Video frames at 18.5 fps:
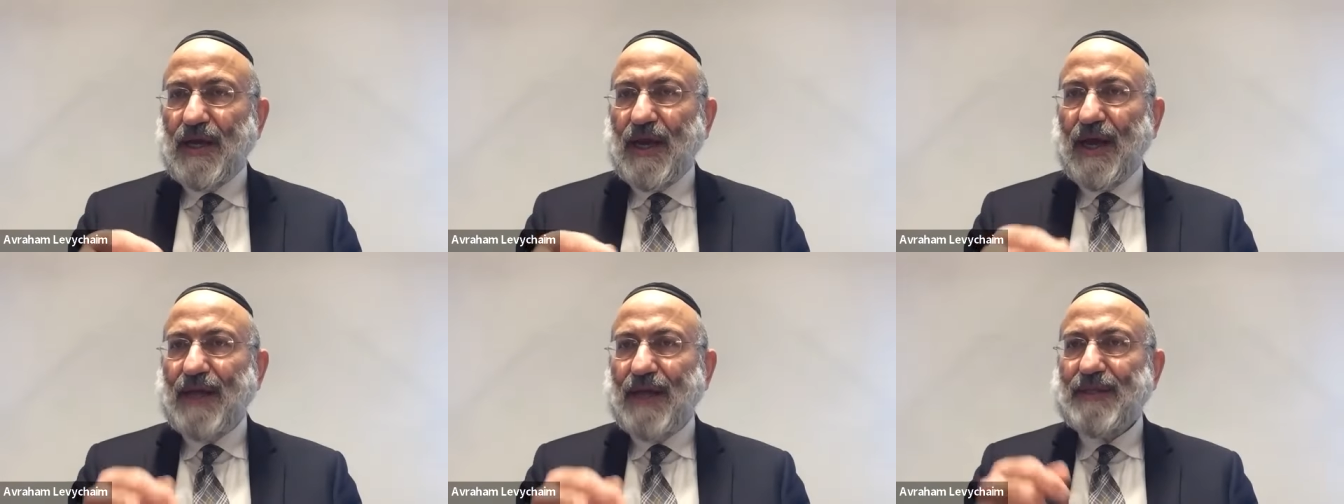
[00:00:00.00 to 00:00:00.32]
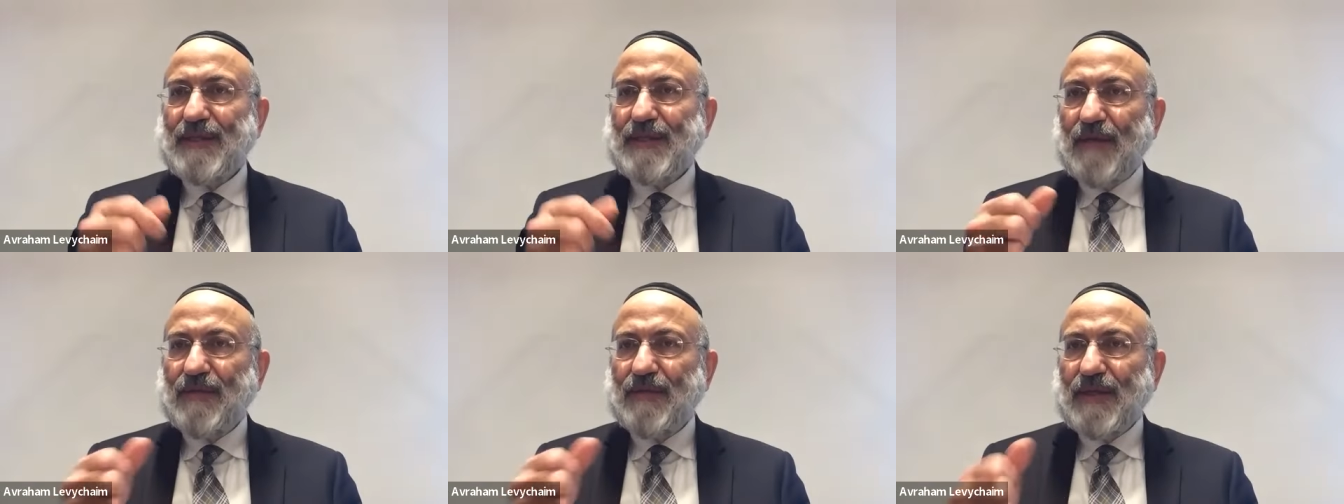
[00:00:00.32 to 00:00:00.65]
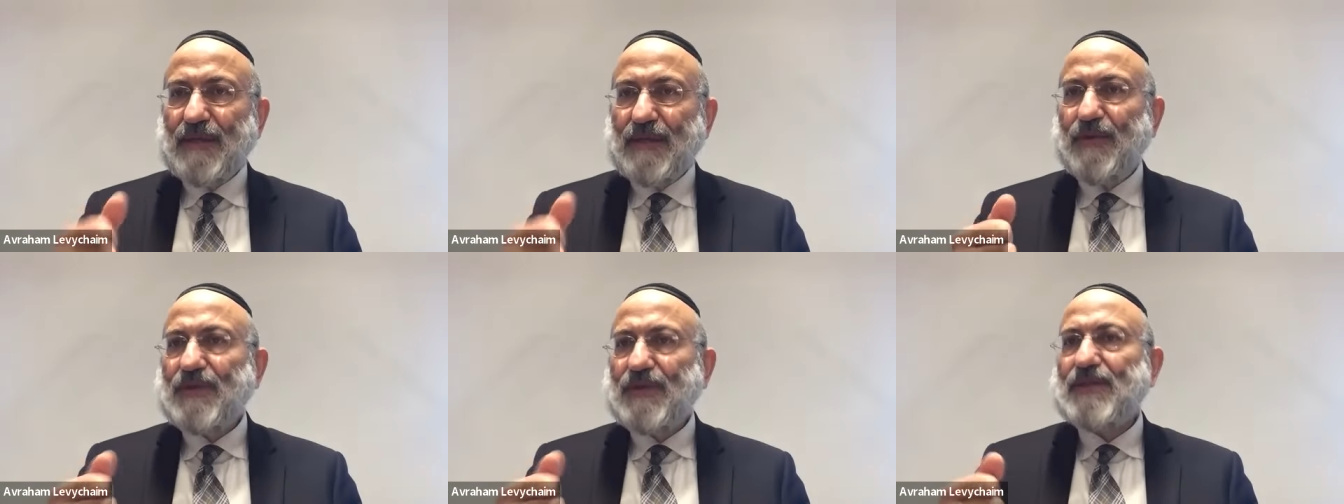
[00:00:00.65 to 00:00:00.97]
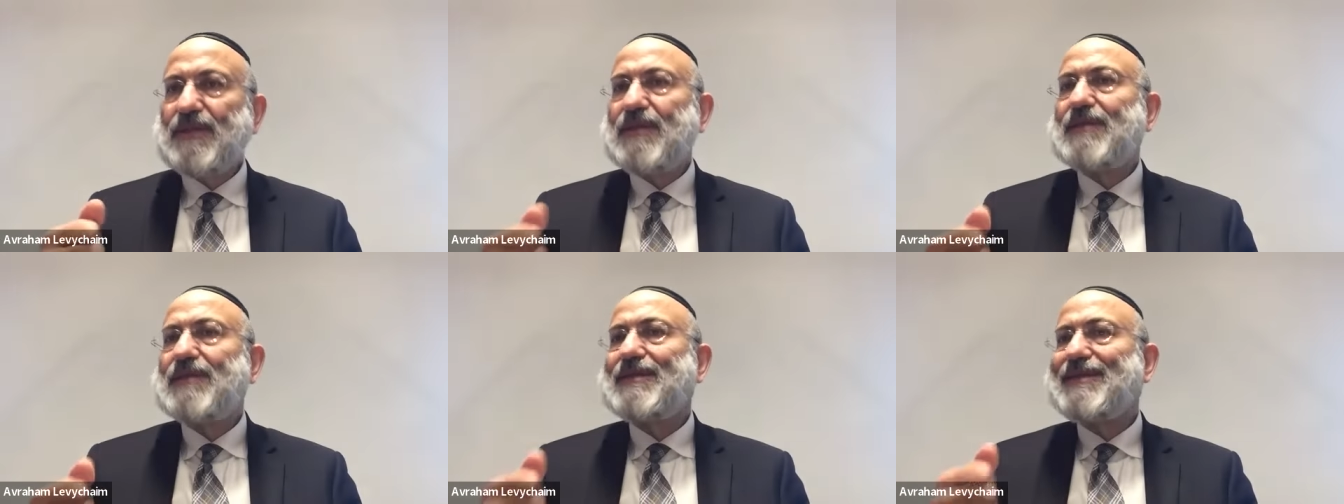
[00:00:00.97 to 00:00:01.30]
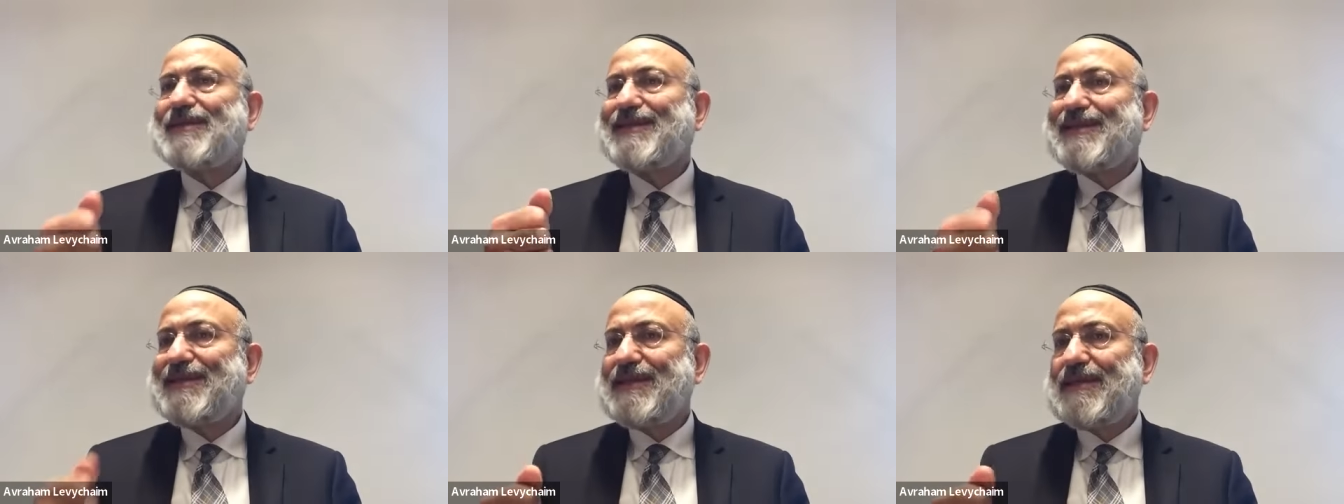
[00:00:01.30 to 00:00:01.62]
At the time that the person
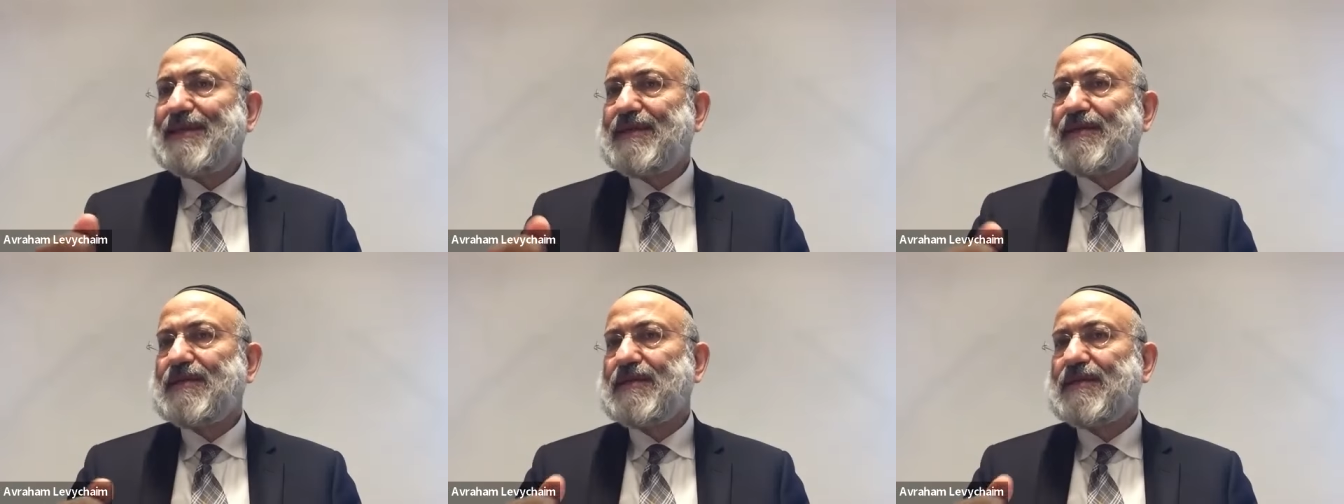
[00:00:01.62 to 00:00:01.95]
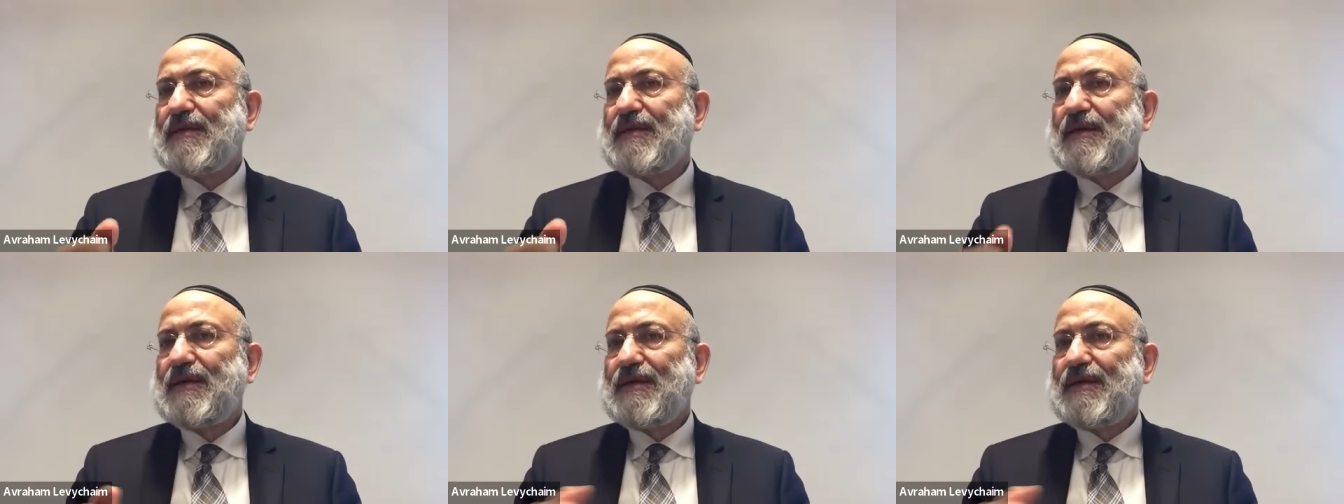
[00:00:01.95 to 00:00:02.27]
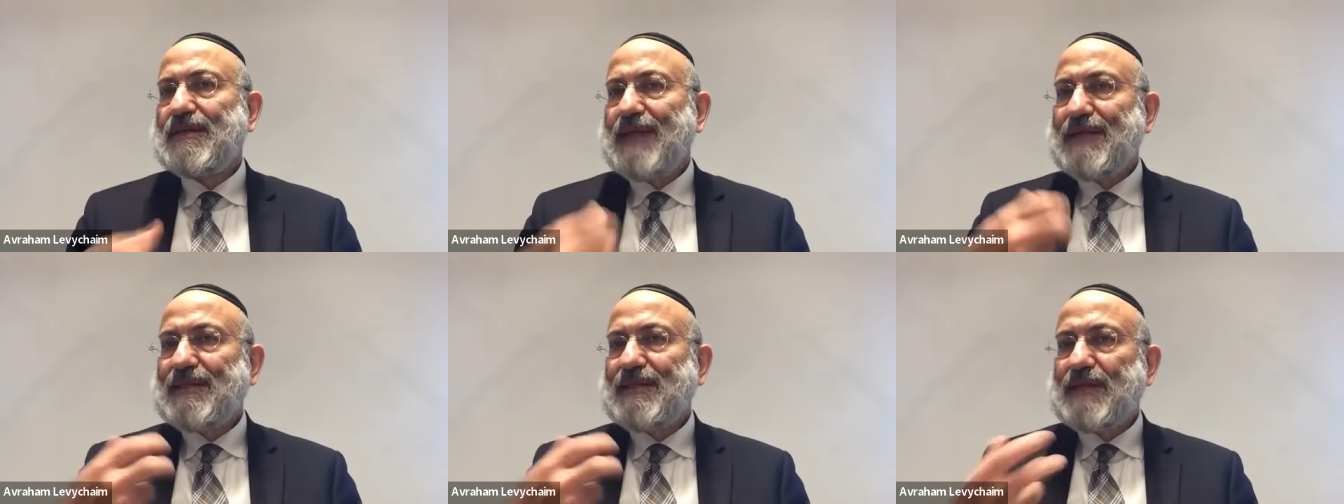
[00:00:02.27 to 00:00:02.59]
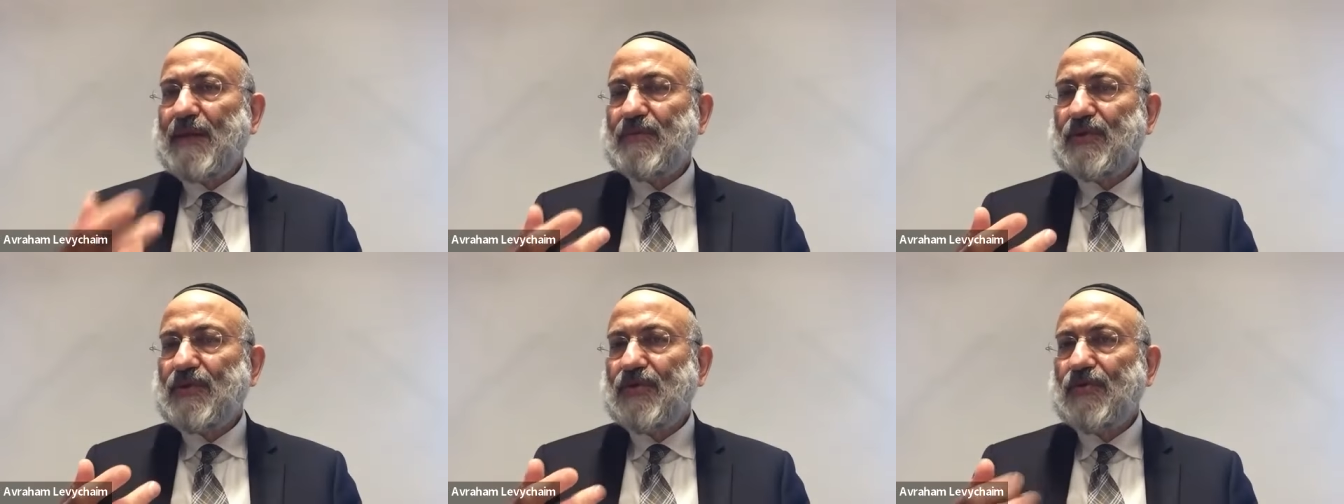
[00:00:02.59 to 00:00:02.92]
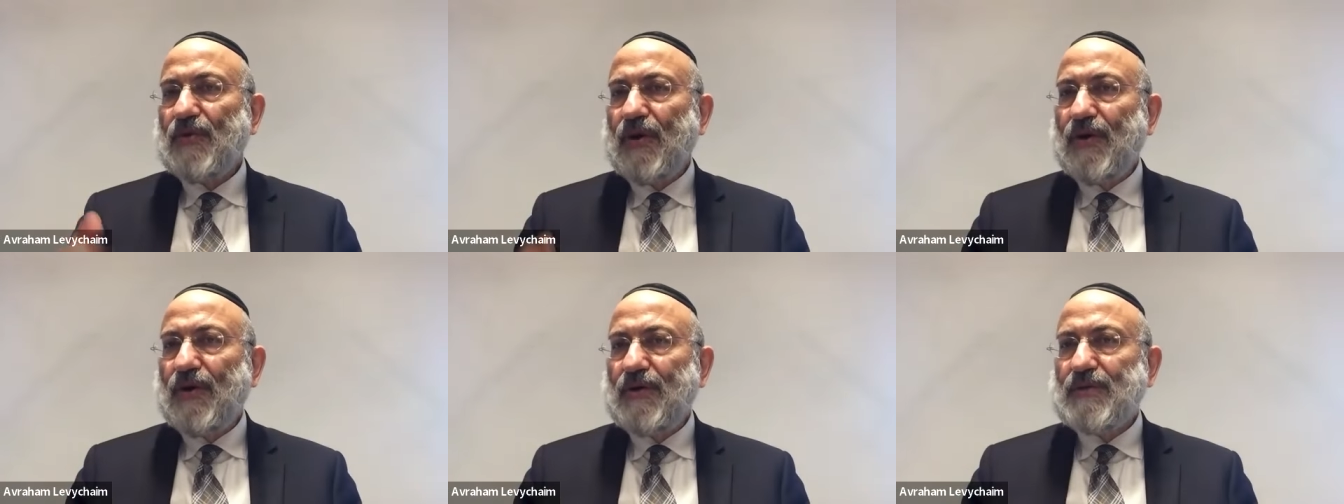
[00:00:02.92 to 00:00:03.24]
steals, that's something
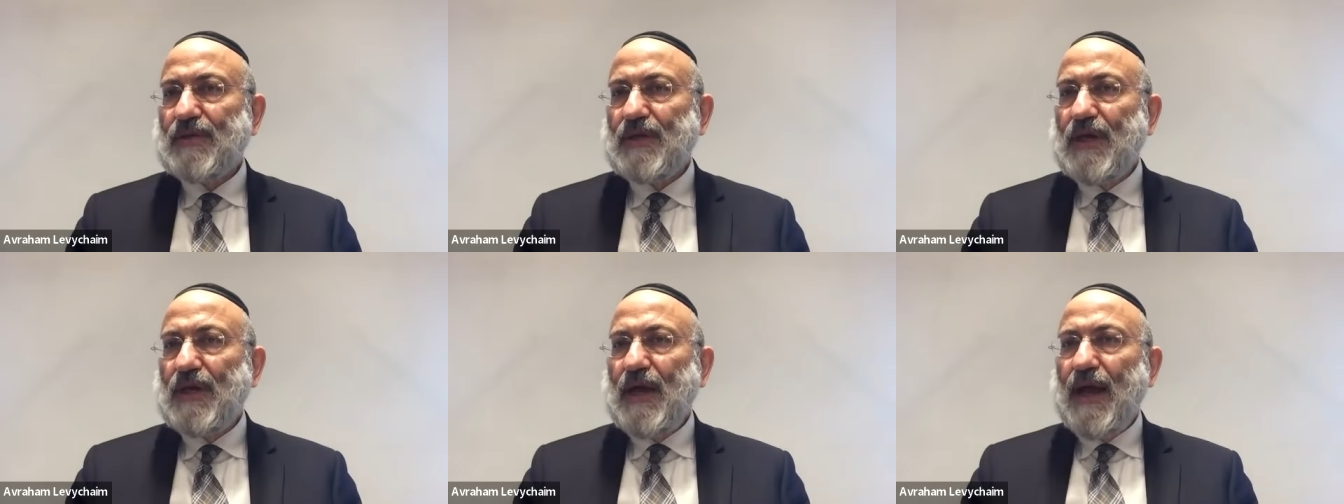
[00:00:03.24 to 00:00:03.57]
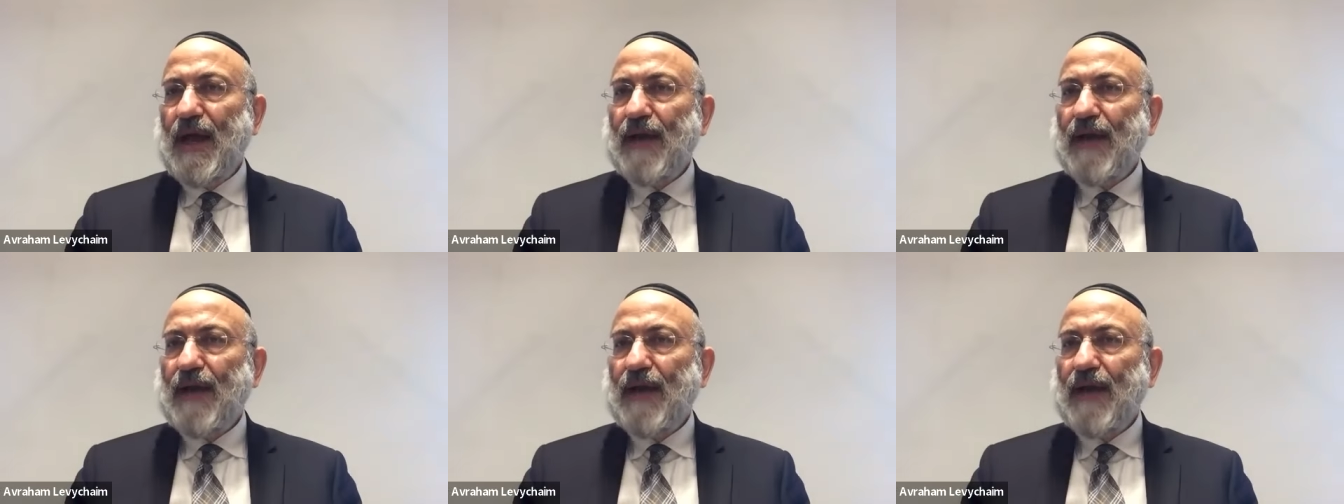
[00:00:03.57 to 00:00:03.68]
wrong.